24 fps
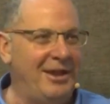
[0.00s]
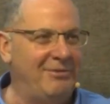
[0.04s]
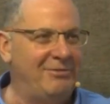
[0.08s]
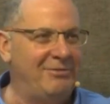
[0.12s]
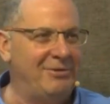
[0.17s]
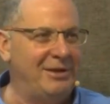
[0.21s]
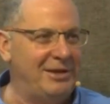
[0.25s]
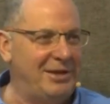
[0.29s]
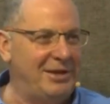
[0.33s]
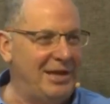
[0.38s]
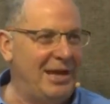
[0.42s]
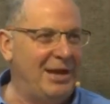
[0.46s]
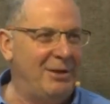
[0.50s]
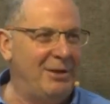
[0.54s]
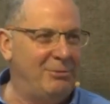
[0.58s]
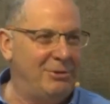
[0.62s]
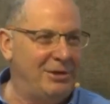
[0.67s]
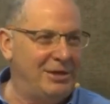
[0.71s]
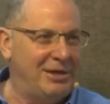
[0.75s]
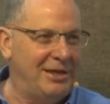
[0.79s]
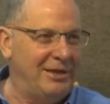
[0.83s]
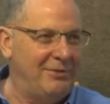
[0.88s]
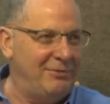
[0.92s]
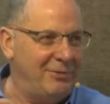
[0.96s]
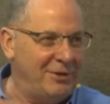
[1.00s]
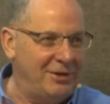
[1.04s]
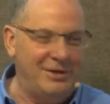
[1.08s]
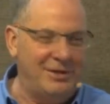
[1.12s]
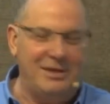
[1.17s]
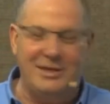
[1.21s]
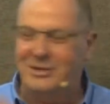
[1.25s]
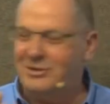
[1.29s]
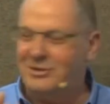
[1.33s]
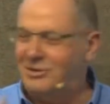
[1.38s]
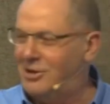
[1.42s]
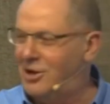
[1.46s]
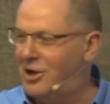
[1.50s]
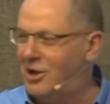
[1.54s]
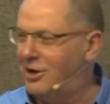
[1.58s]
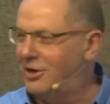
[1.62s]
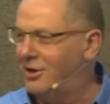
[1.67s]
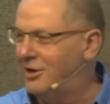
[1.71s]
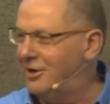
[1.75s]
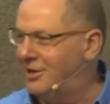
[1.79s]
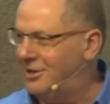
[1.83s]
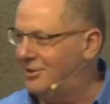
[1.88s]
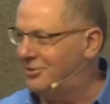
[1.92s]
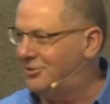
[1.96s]
every day I would give her these long
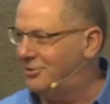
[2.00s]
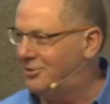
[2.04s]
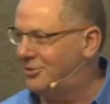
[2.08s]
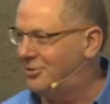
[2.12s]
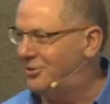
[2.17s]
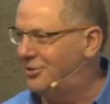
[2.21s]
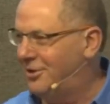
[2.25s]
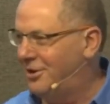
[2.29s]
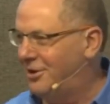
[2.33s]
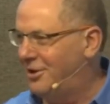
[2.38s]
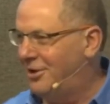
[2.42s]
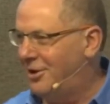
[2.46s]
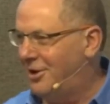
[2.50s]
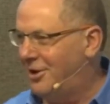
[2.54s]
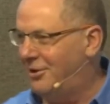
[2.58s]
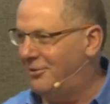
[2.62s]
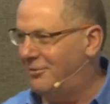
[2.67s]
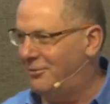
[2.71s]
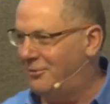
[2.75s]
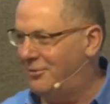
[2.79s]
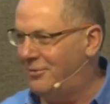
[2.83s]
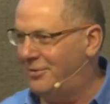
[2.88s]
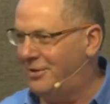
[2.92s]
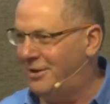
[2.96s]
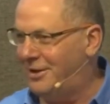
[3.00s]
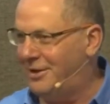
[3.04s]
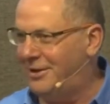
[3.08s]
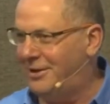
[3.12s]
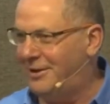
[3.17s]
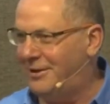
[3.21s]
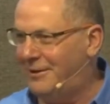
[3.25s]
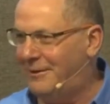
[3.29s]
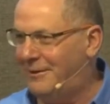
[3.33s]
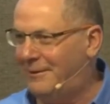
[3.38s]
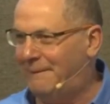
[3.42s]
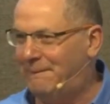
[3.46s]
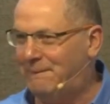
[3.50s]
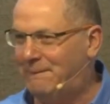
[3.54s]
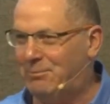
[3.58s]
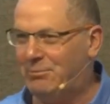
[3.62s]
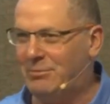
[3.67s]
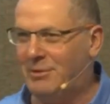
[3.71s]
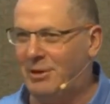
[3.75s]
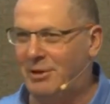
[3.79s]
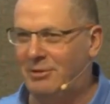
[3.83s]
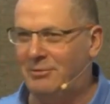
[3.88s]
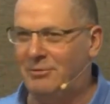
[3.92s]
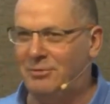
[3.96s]
lists of,
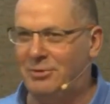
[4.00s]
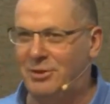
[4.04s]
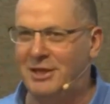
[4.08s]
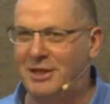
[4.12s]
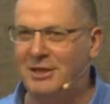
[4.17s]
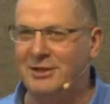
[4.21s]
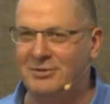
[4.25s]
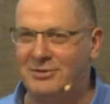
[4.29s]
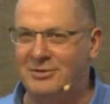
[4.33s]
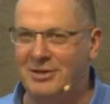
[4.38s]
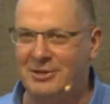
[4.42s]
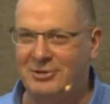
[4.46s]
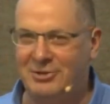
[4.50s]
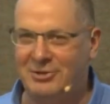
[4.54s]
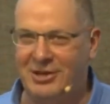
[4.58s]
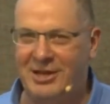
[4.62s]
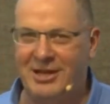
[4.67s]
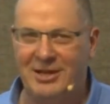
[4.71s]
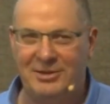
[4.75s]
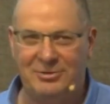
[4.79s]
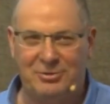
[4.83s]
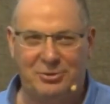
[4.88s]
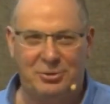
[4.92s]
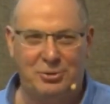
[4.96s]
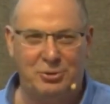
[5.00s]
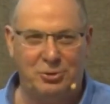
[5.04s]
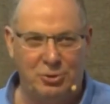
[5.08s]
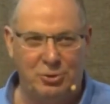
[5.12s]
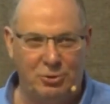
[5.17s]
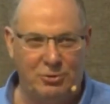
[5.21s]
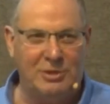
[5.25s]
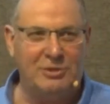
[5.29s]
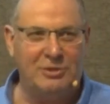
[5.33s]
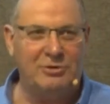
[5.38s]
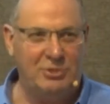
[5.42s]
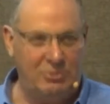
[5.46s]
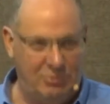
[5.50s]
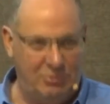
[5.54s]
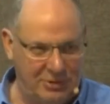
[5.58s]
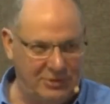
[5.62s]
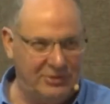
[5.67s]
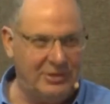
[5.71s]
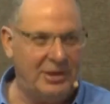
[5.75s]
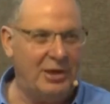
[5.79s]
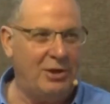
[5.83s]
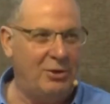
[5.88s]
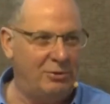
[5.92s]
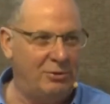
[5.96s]
um, of things that she has to do. And she would
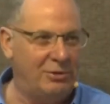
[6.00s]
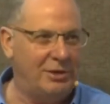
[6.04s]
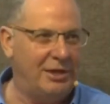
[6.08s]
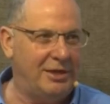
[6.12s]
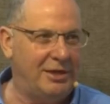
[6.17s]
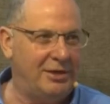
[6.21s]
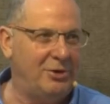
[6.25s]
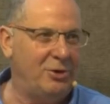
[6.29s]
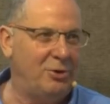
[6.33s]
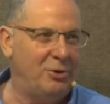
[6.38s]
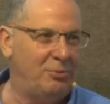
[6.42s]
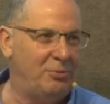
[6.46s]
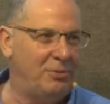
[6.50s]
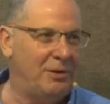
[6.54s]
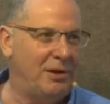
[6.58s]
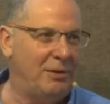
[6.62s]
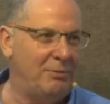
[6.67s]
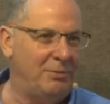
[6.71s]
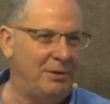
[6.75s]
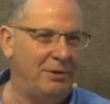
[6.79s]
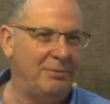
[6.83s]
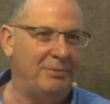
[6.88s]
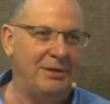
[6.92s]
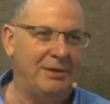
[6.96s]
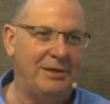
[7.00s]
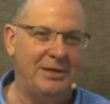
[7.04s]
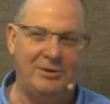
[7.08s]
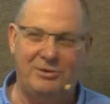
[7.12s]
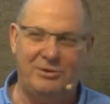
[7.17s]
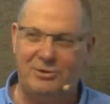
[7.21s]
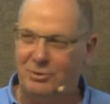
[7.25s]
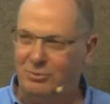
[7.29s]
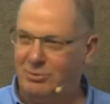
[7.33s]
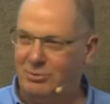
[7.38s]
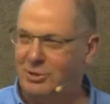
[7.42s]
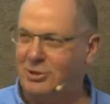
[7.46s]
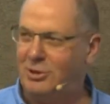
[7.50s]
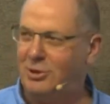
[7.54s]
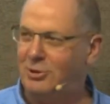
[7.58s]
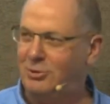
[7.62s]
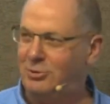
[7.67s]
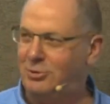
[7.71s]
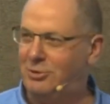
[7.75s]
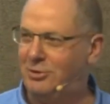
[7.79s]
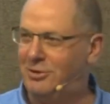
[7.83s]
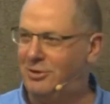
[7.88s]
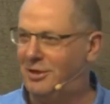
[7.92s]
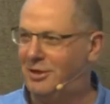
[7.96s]
say, okay, no problem. And then she would go
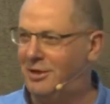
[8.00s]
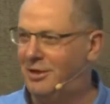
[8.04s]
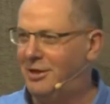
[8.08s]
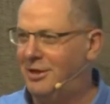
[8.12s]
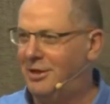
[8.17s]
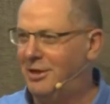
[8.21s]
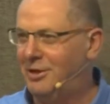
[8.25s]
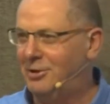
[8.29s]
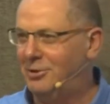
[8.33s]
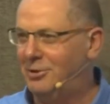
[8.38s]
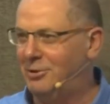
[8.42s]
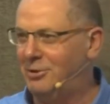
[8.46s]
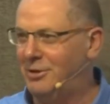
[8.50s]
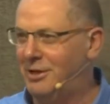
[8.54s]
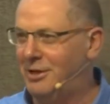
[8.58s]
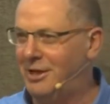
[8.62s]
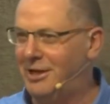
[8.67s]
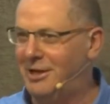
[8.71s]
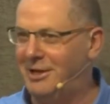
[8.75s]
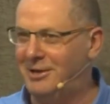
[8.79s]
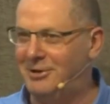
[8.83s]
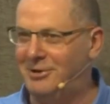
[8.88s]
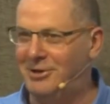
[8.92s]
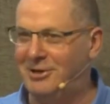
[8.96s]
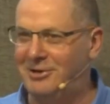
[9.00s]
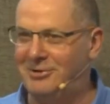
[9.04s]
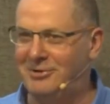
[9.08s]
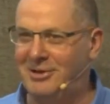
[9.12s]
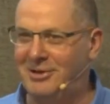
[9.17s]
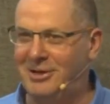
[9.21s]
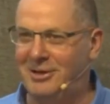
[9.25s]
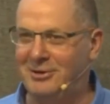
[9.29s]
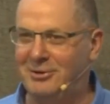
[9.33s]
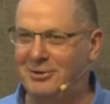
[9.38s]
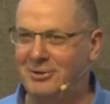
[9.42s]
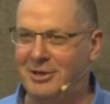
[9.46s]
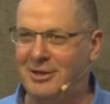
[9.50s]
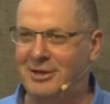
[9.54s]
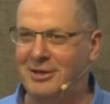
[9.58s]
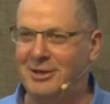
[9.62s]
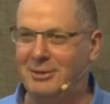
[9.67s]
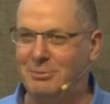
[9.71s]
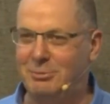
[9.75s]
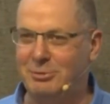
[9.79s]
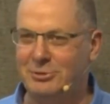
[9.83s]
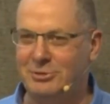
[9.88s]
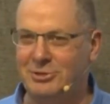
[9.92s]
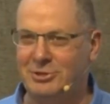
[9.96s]
to the, to the hairdresser and drink
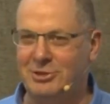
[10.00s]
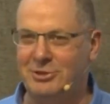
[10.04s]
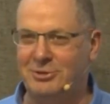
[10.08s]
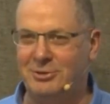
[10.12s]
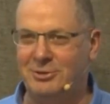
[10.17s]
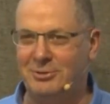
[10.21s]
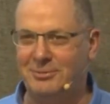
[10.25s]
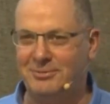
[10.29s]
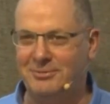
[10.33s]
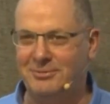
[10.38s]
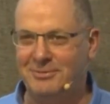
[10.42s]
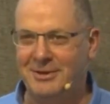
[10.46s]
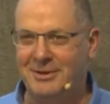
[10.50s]
cappuccino.